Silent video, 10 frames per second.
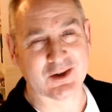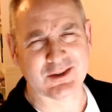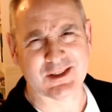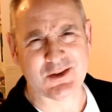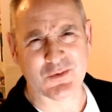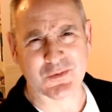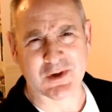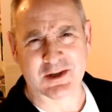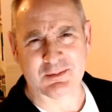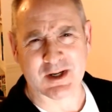didn't
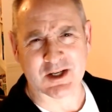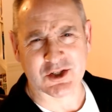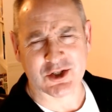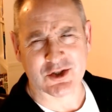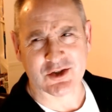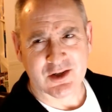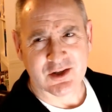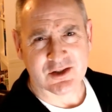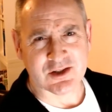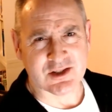find much
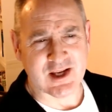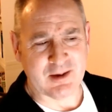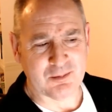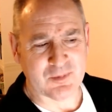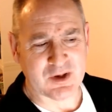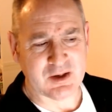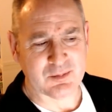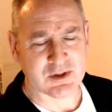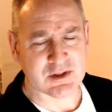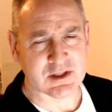to tempt me,
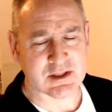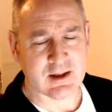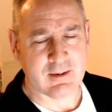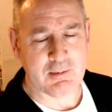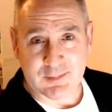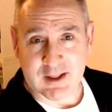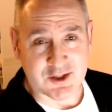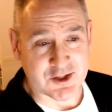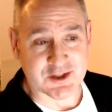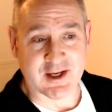but to
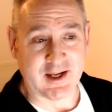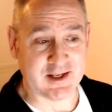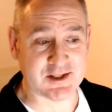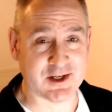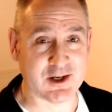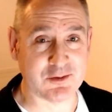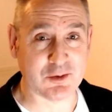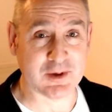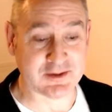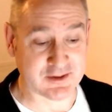just get this over
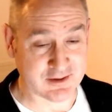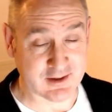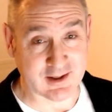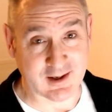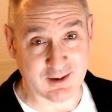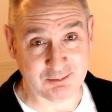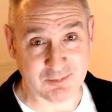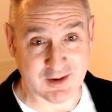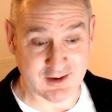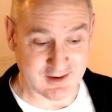with,
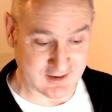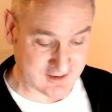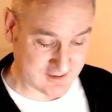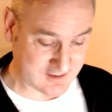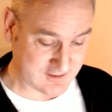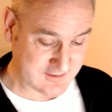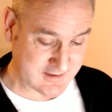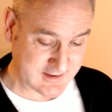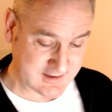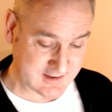
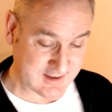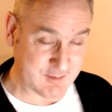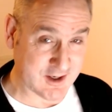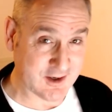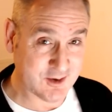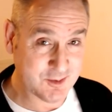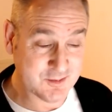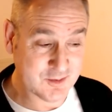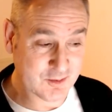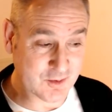I came
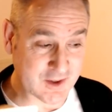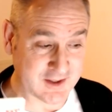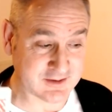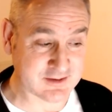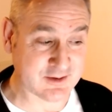home with